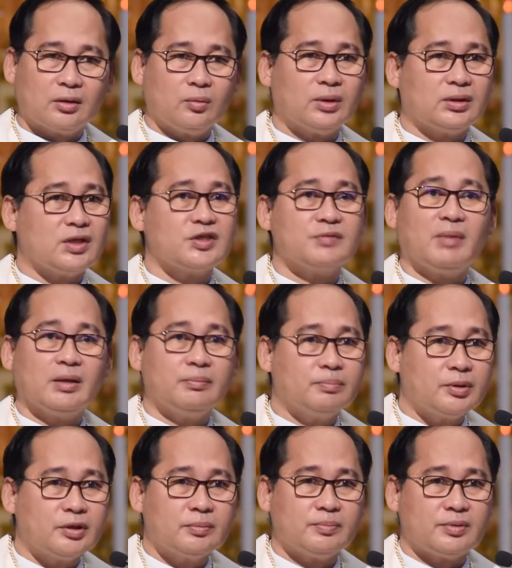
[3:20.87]
what is my
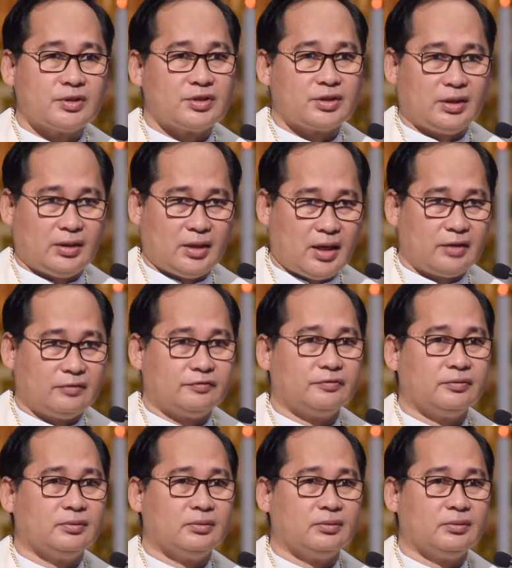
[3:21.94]
purpose in life,